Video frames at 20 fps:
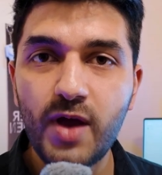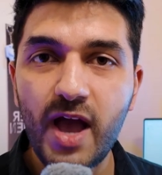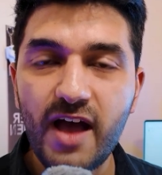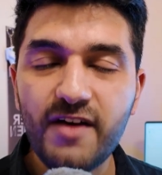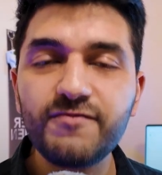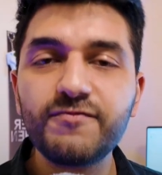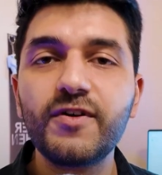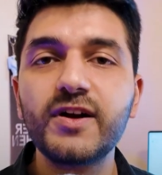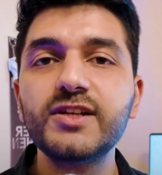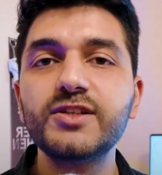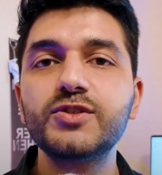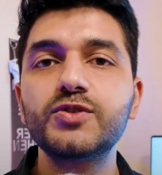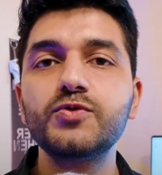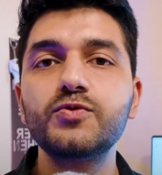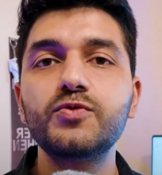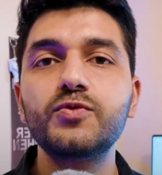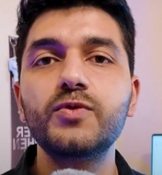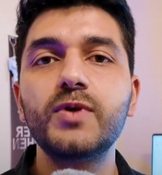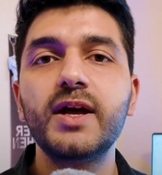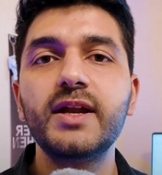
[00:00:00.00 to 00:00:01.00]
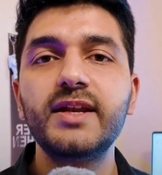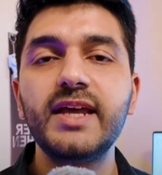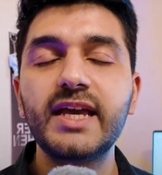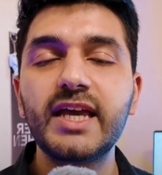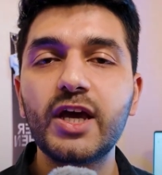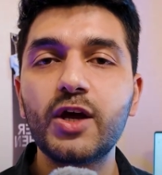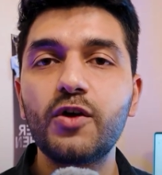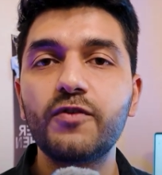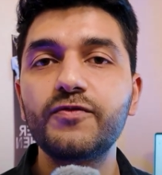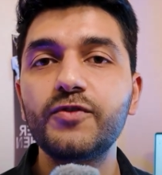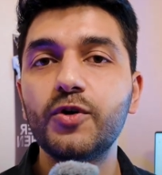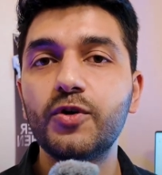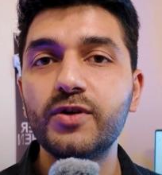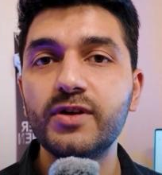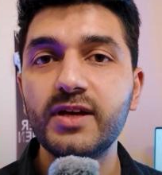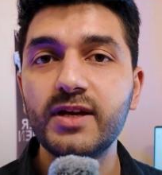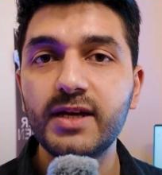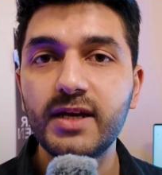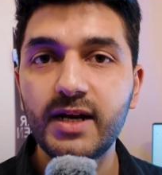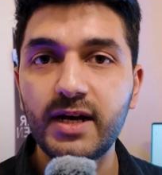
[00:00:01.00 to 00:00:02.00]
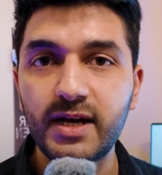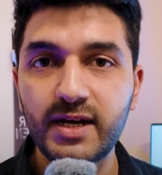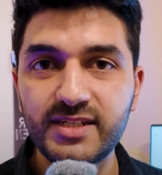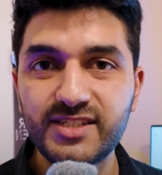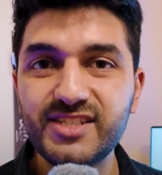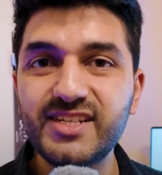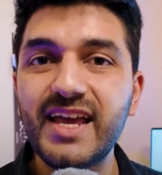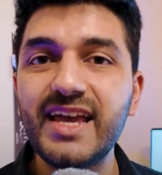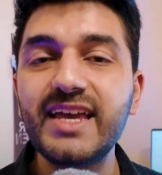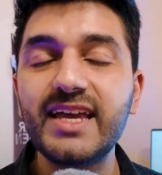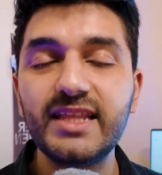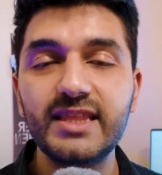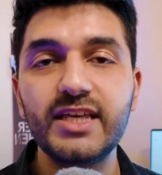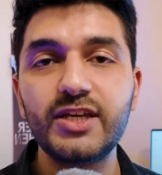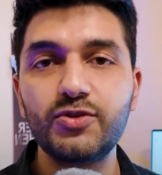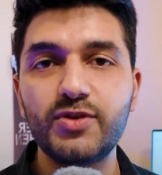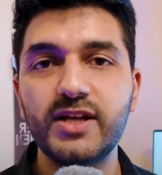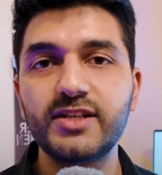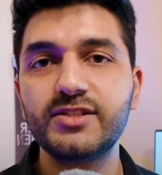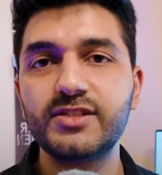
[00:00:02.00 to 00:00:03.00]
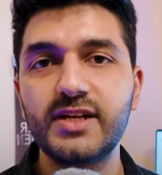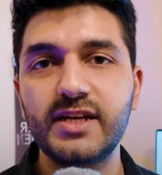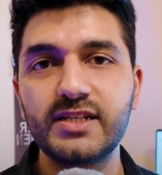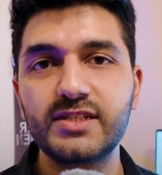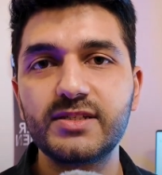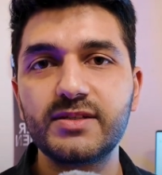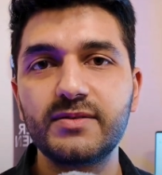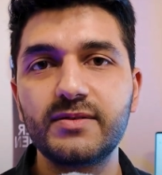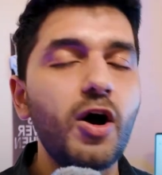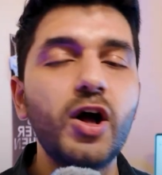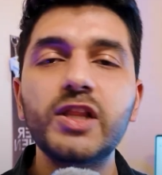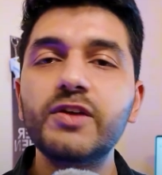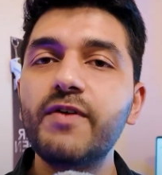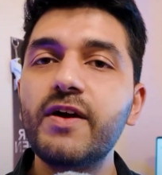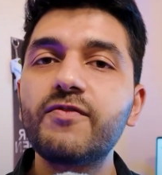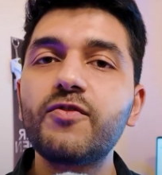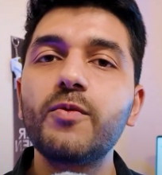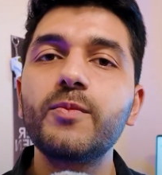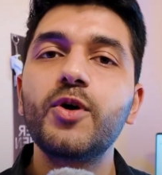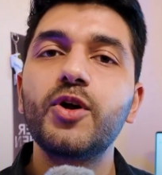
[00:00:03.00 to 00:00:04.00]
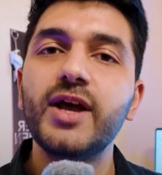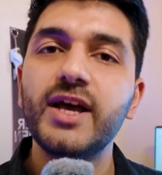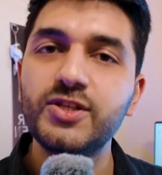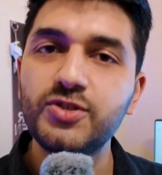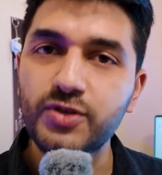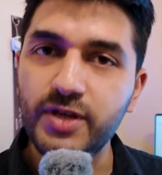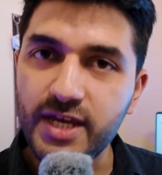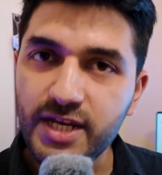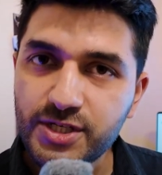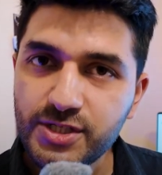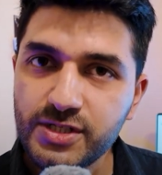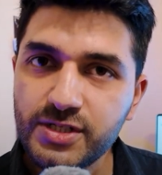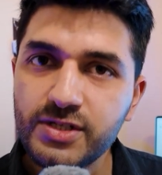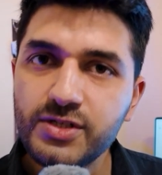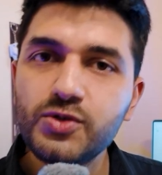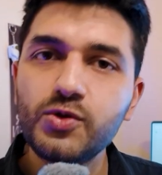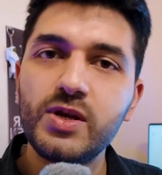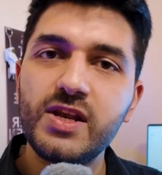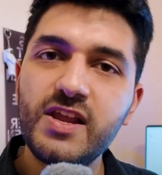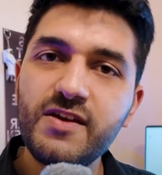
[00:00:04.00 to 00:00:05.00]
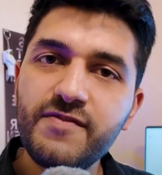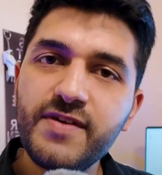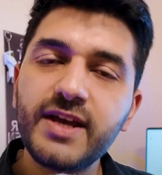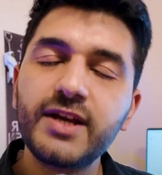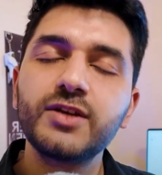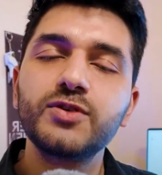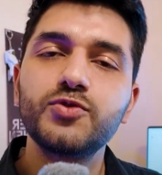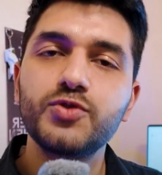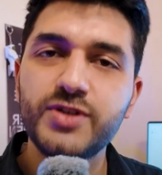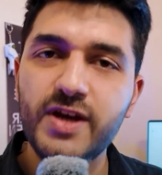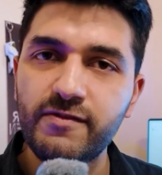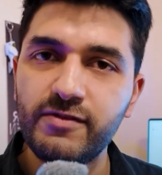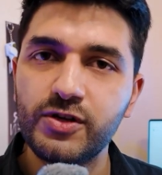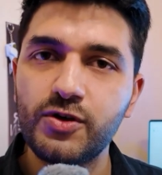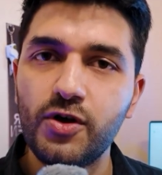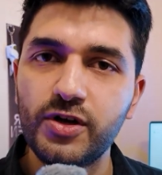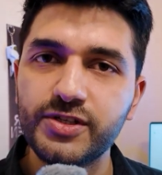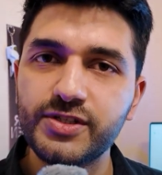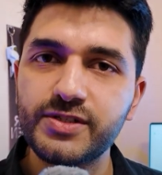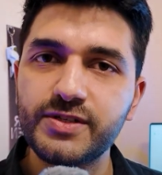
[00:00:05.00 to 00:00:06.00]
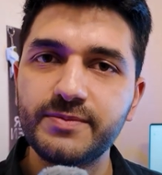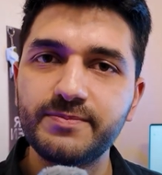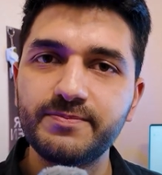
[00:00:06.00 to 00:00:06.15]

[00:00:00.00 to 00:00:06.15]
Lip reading: have funds to take care of your stay in the United States, all the way from your education to living to travel cost.